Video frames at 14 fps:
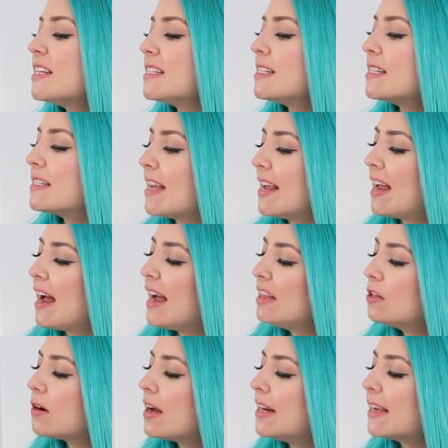This is a
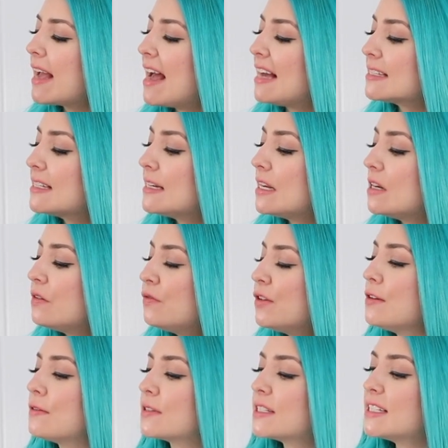hyaluronic acid
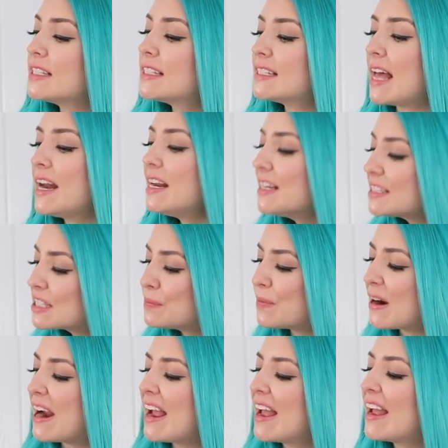infused setting
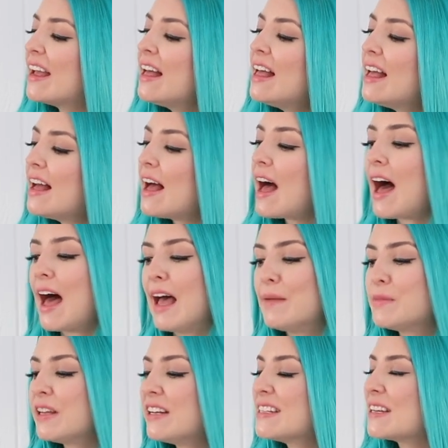spray. I'm
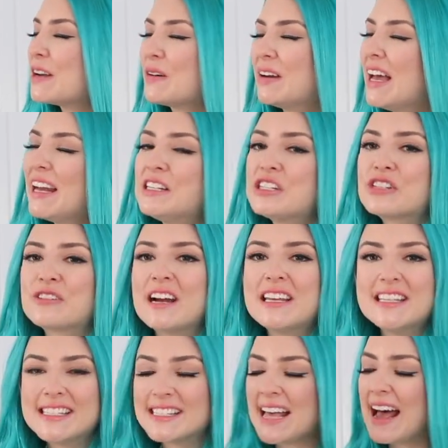gonna go ahead and try
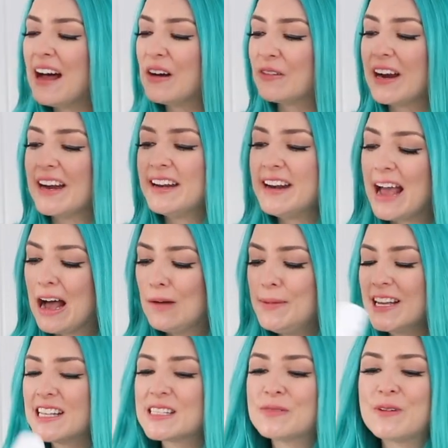this out right now
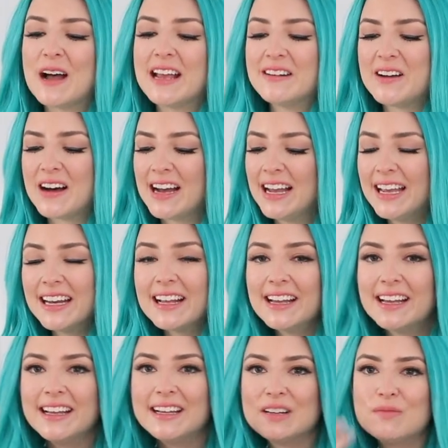because why not?
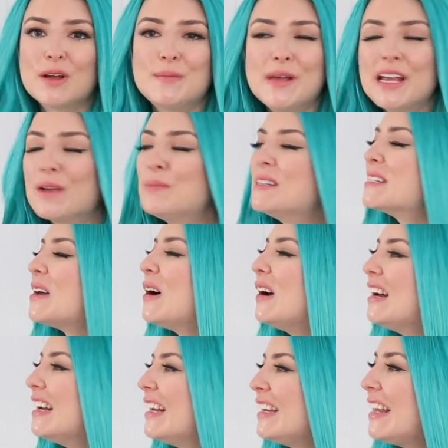My makeup is
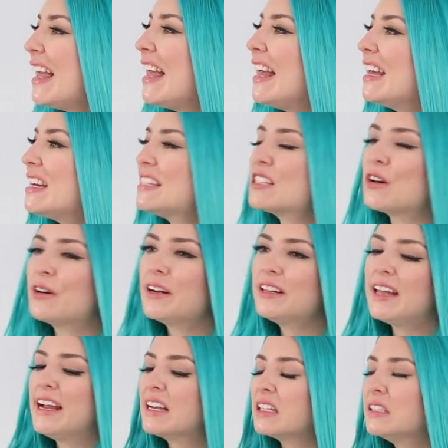on and it's already
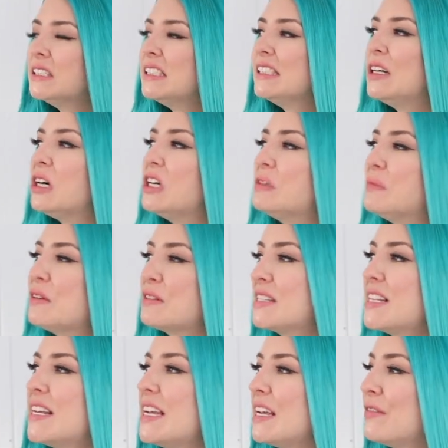like almost
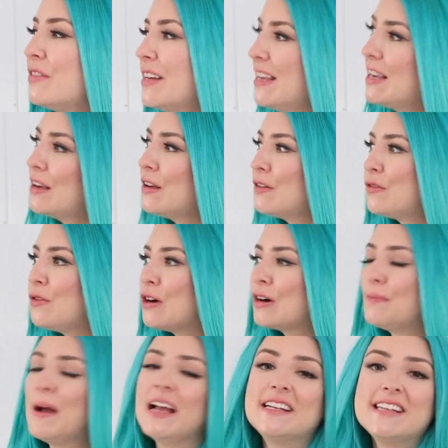the evening for
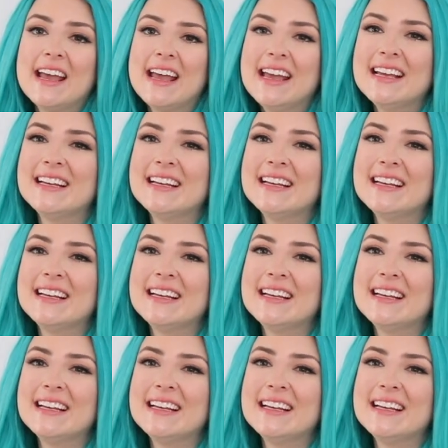my day.